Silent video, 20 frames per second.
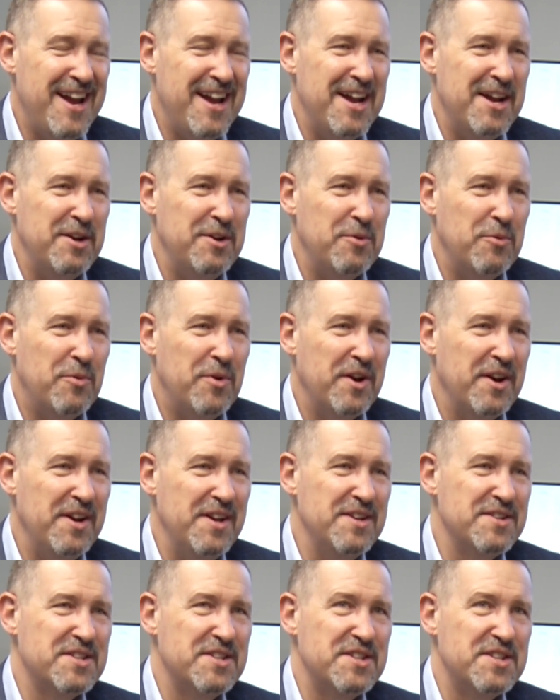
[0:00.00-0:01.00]
And what it
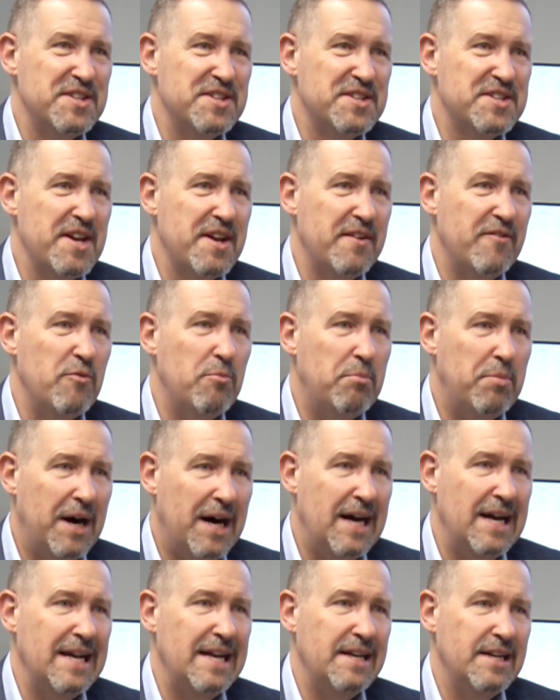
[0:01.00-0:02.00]
is, is instead of
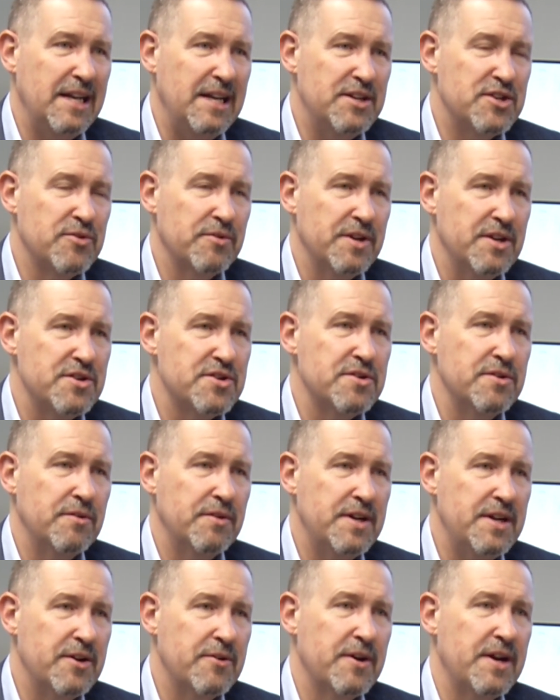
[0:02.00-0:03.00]
buying a
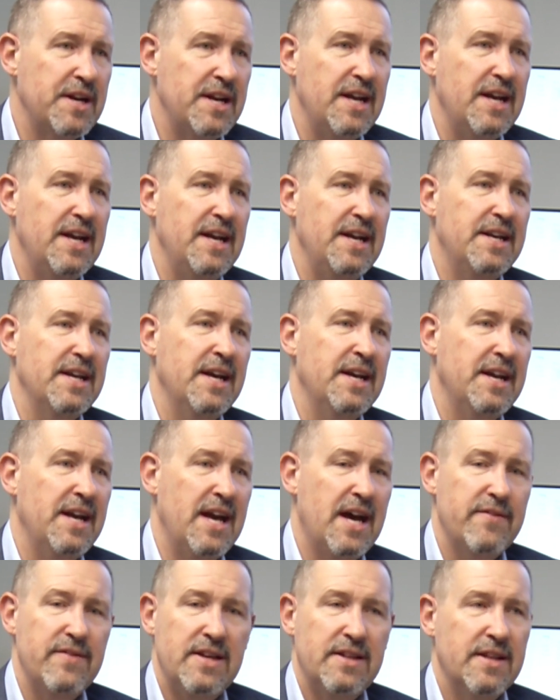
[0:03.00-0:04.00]
traditional hearing aid and
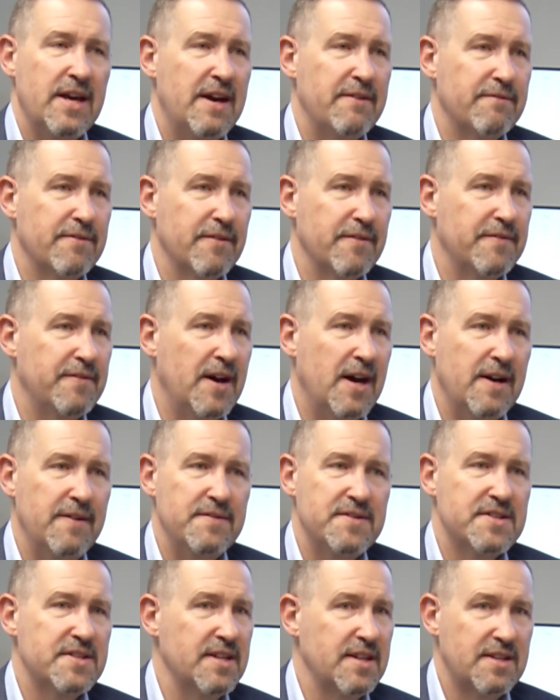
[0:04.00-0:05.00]
having that for
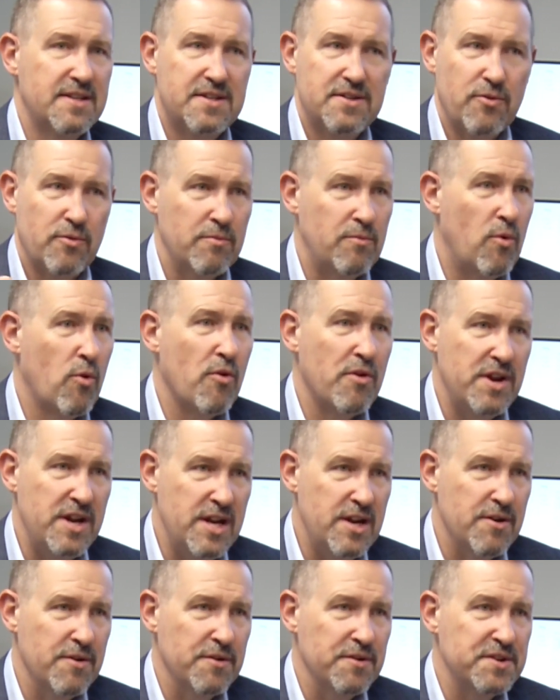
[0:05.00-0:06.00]
five, six, or more
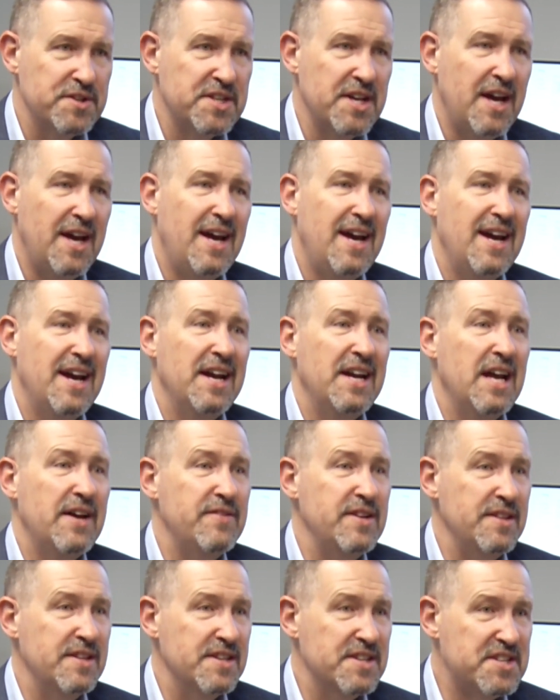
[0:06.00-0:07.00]
years and
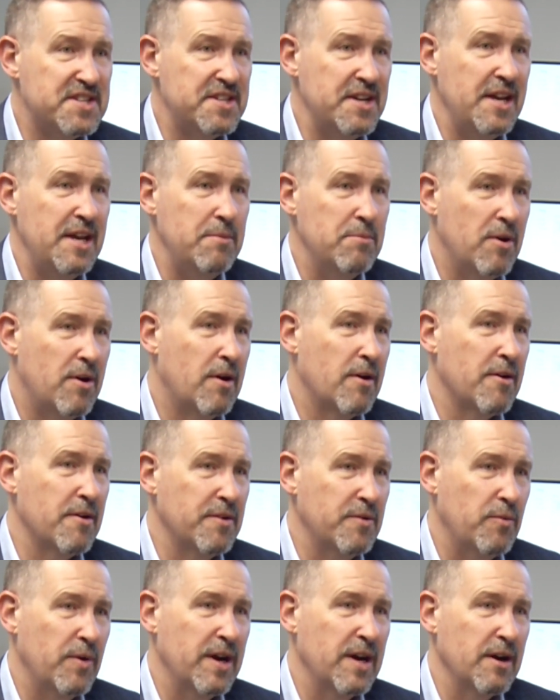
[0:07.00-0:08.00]
having the same
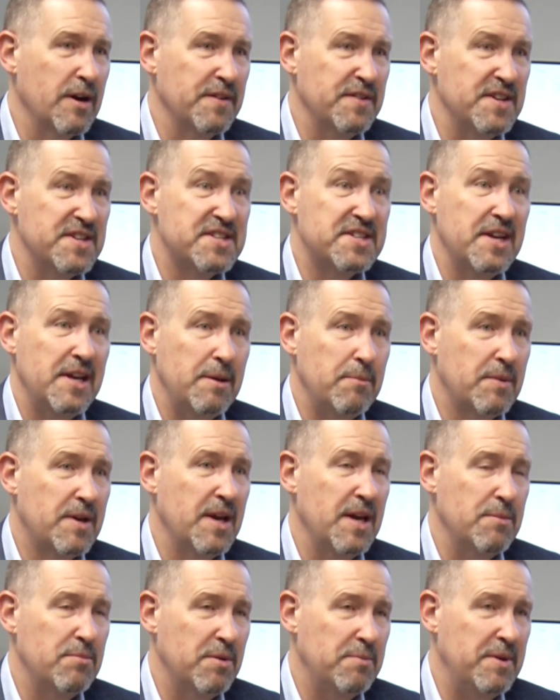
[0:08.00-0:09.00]
hardware and the same
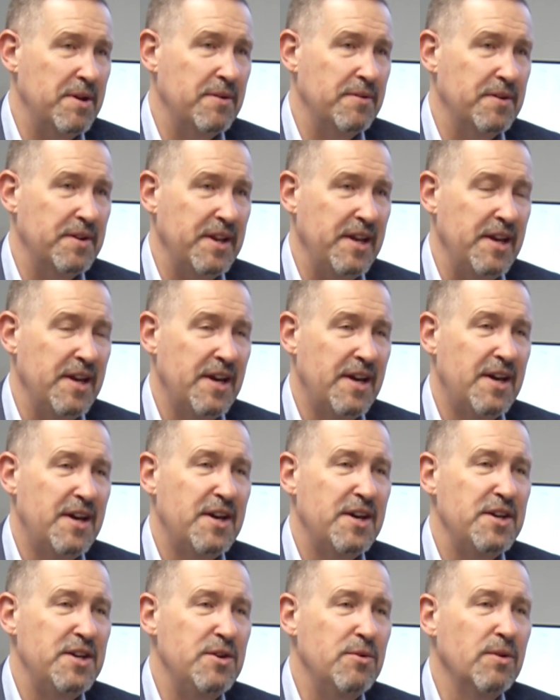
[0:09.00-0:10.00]
capability,
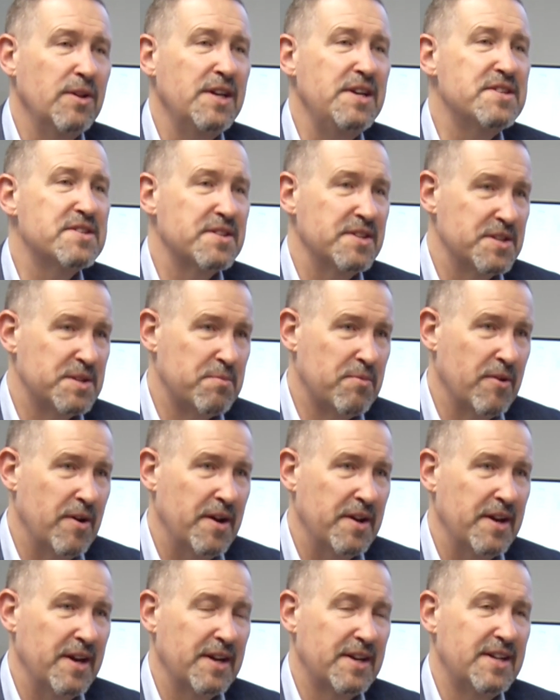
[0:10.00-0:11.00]
you lease this
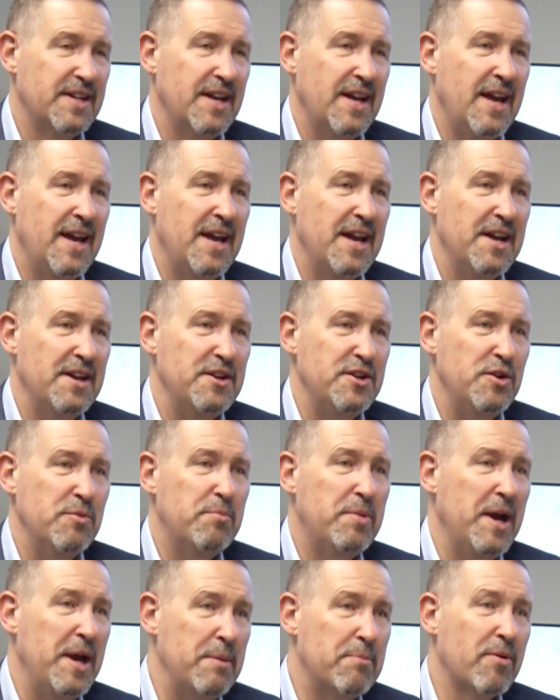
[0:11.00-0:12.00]
product and you
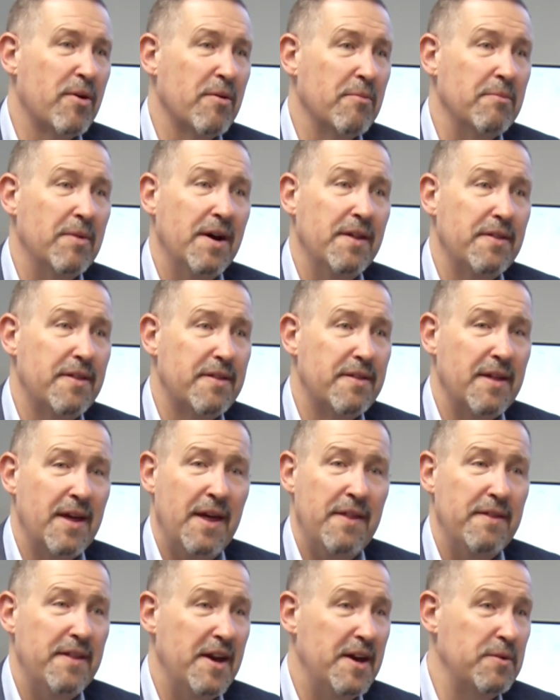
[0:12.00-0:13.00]
pay per month.
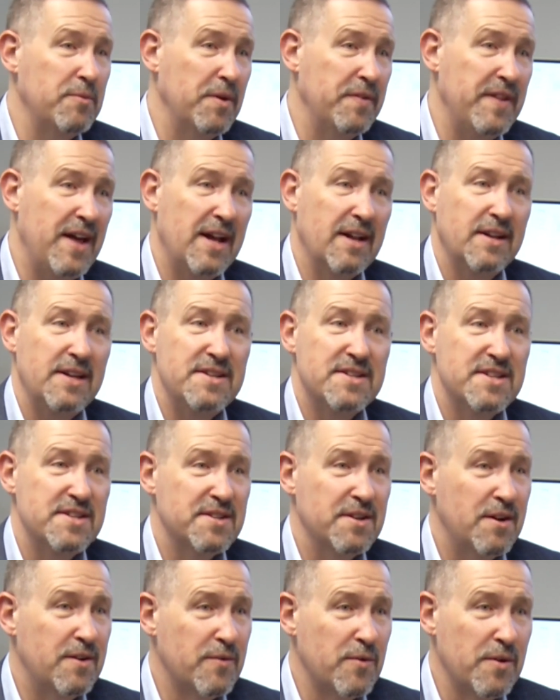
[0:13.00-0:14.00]
And then when that lease
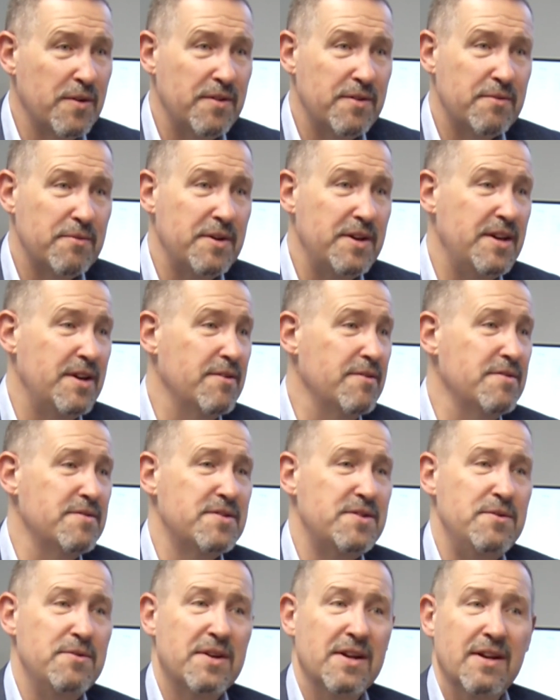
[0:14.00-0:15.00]
is over in three
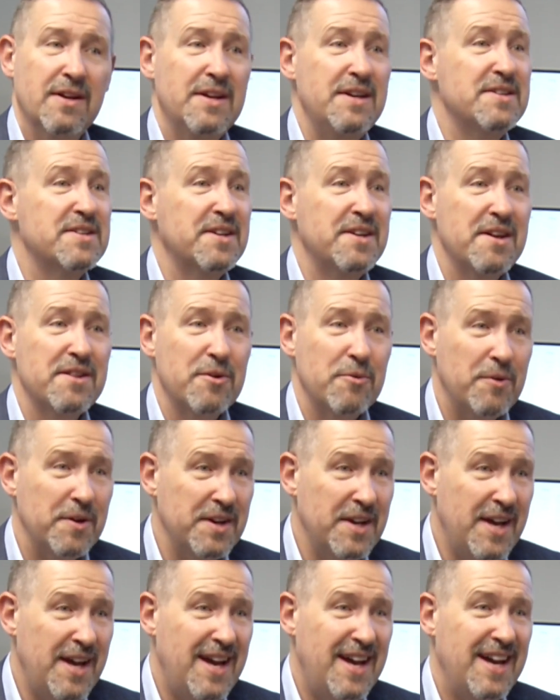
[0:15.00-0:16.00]
years, you can lease another one.